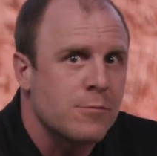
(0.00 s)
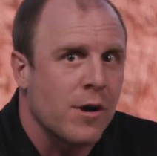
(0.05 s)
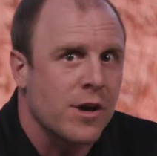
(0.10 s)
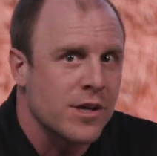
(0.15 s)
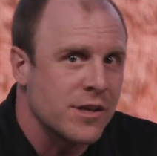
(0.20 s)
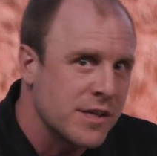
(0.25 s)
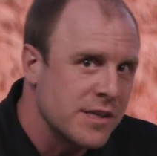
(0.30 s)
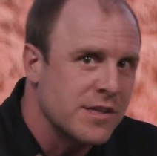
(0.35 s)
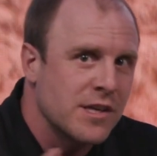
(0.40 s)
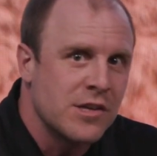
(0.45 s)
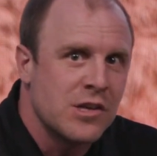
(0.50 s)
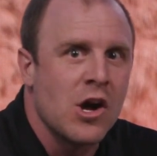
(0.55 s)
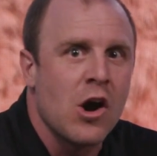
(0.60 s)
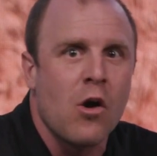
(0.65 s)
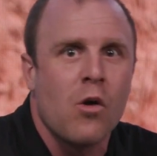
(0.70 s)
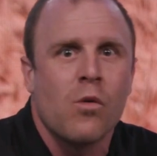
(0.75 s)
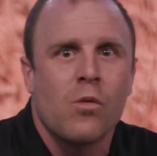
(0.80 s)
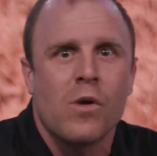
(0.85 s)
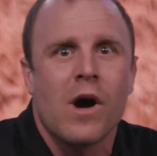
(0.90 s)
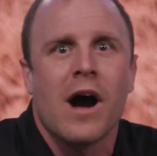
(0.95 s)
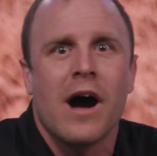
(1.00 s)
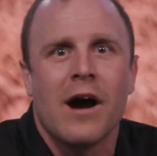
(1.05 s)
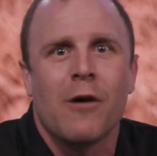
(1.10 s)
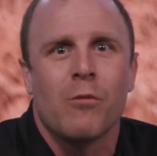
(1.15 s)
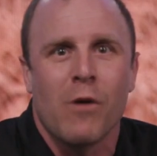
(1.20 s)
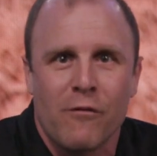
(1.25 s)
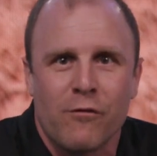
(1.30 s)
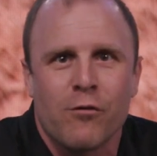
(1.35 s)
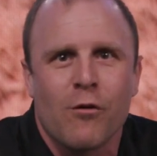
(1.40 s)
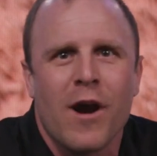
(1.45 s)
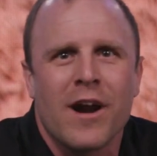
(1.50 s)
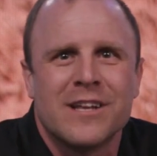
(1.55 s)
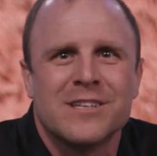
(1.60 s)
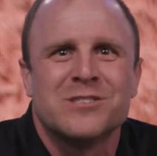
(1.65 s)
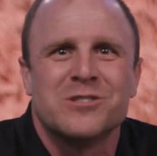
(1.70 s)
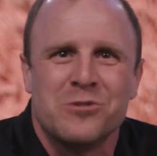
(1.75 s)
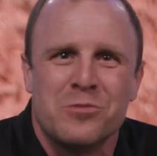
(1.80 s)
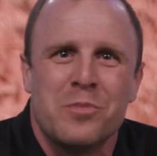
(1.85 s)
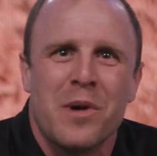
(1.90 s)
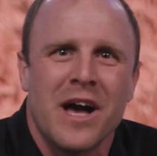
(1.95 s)
where you need to know what
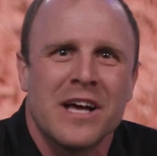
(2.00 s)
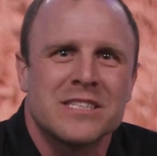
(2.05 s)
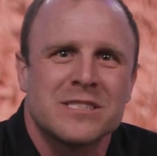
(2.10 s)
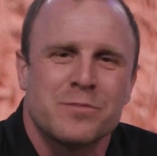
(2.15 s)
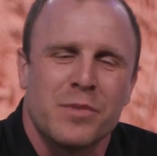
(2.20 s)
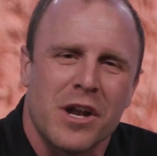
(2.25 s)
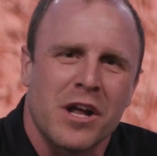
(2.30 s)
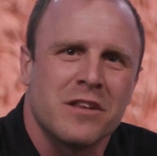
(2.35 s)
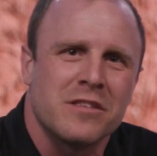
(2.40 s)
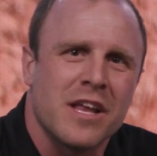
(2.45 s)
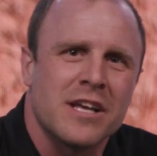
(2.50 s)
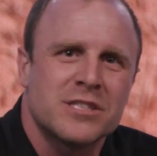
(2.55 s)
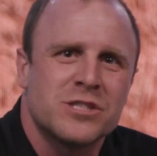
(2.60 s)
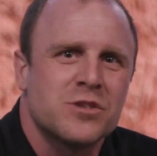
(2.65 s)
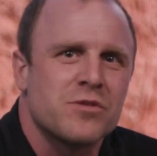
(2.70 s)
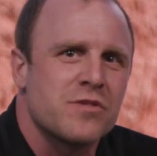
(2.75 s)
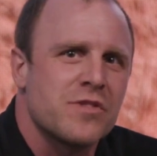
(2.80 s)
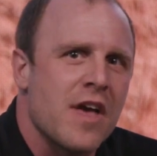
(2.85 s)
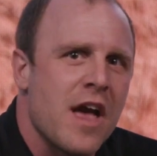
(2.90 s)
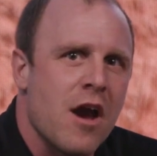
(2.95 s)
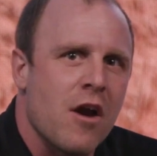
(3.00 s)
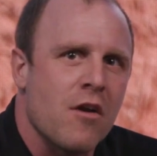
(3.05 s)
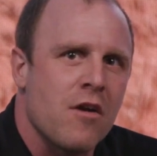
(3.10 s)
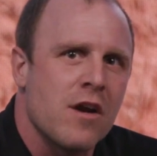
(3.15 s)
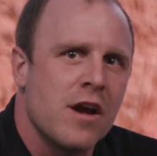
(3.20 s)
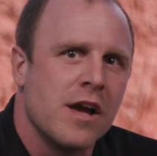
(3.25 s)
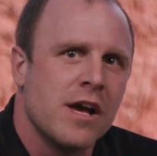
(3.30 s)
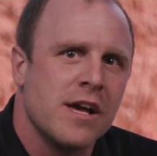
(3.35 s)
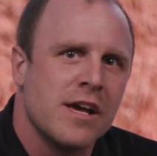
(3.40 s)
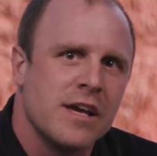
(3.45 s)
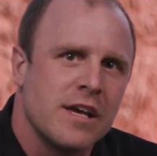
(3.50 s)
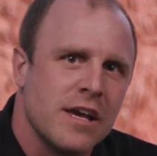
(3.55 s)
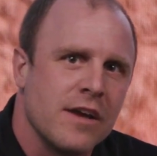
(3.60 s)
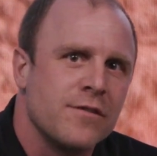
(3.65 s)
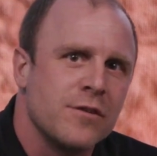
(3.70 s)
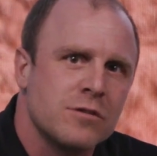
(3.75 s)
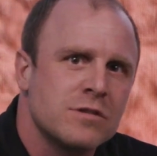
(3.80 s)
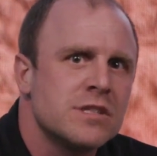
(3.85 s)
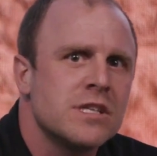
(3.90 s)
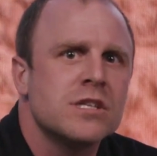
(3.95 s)
varieties do best, but unless you're there,
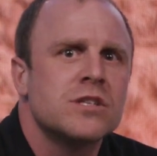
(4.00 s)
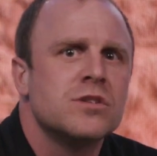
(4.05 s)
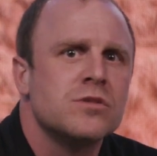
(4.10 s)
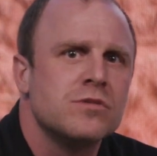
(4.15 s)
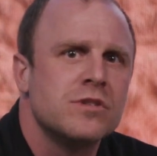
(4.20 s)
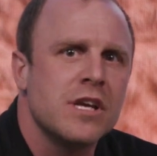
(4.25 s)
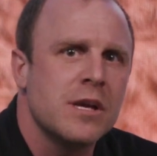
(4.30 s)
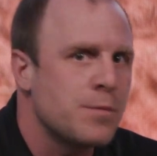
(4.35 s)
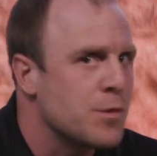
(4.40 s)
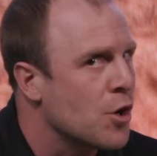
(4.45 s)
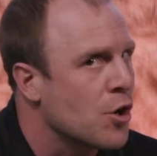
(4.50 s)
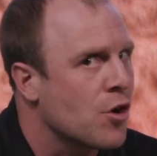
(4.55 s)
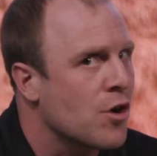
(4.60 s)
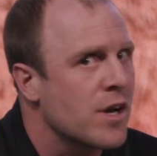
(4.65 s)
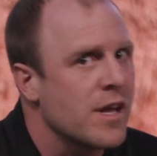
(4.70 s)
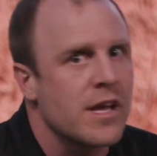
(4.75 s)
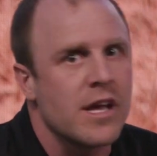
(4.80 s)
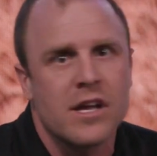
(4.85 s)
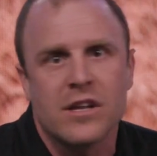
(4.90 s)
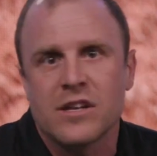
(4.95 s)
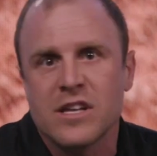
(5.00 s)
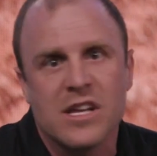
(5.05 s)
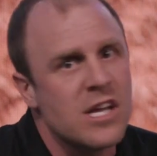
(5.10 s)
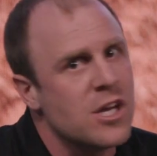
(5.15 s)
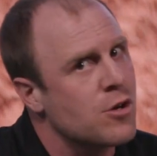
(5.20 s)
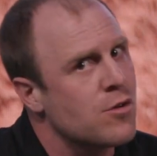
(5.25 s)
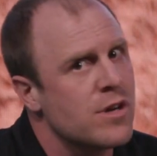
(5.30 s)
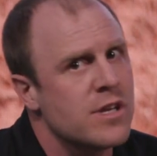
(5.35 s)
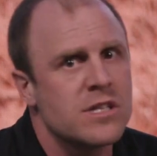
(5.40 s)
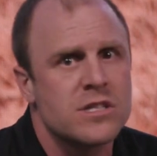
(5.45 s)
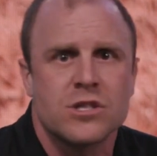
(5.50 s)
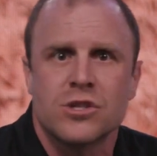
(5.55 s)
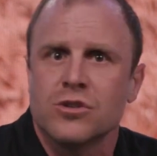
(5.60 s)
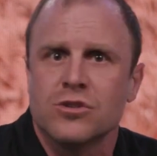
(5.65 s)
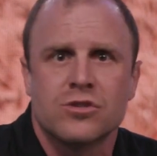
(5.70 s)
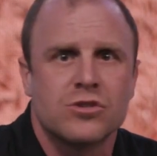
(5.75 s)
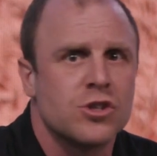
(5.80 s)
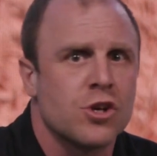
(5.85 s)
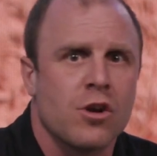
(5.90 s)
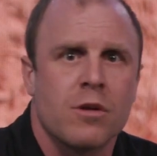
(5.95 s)
if you seed too deep, you're going to decrease
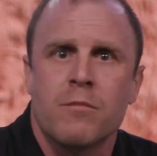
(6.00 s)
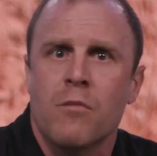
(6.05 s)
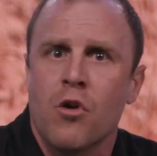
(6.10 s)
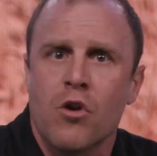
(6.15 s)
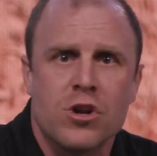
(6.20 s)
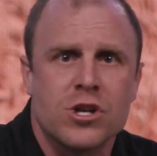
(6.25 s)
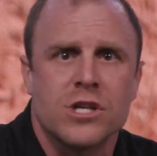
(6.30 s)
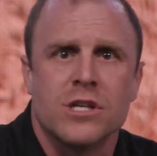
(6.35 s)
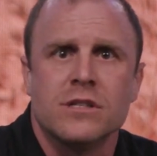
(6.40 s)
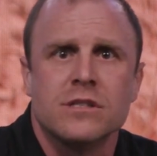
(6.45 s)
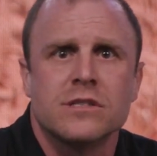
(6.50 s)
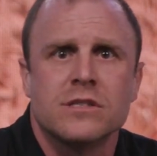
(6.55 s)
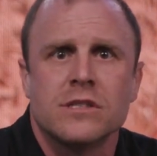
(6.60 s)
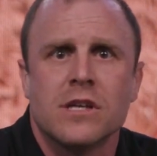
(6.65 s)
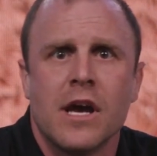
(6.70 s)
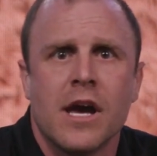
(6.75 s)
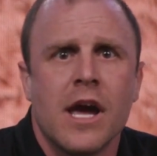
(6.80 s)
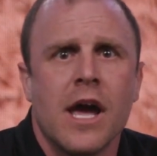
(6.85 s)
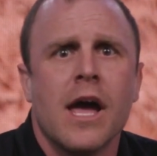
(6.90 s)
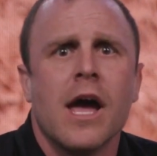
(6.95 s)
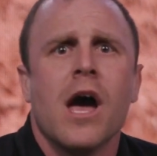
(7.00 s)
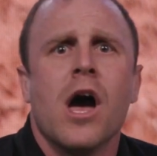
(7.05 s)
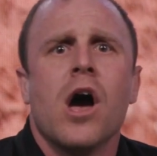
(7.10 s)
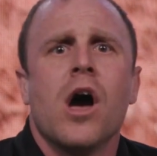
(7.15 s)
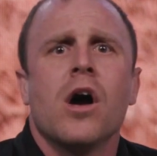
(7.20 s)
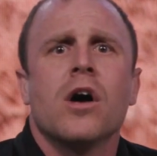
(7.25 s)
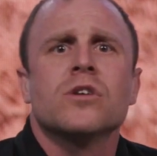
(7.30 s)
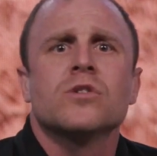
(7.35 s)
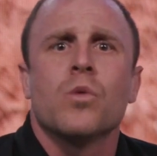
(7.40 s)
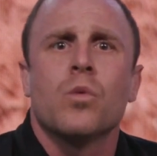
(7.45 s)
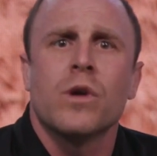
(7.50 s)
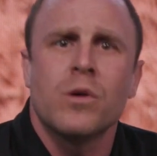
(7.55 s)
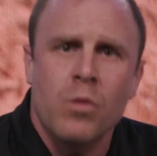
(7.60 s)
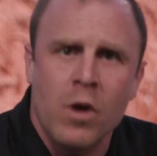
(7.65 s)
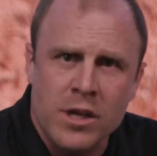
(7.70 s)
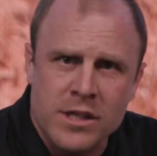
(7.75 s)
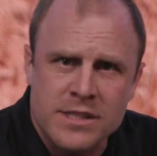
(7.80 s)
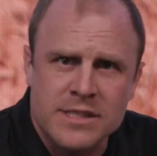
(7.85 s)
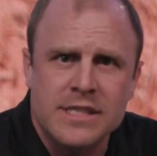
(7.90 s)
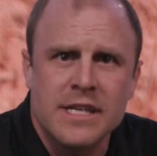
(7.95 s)
your emergence. So we
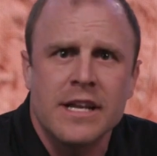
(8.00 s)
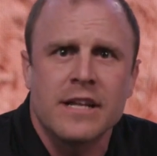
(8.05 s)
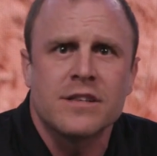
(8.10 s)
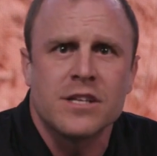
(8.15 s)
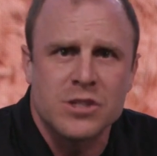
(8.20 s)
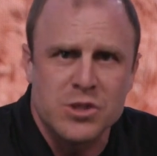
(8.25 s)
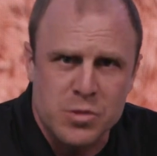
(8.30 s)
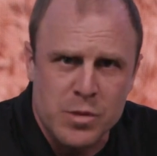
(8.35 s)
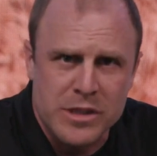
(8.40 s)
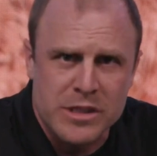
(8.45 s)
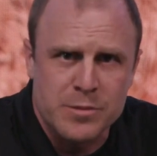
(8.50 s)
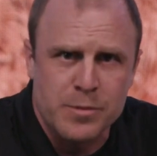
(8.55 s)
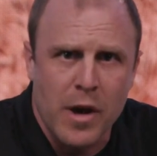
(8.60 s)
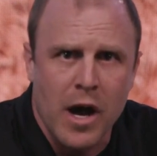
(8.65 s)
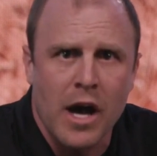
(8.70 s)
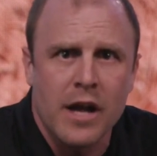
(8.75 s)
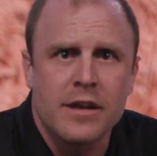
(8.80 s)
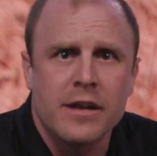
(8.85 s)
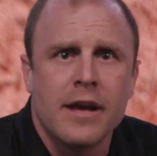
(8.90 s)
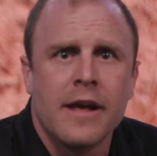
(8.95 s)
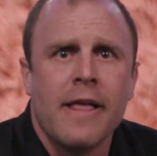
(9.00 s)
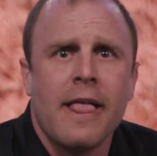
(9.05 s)
want to seed at the sweet spot.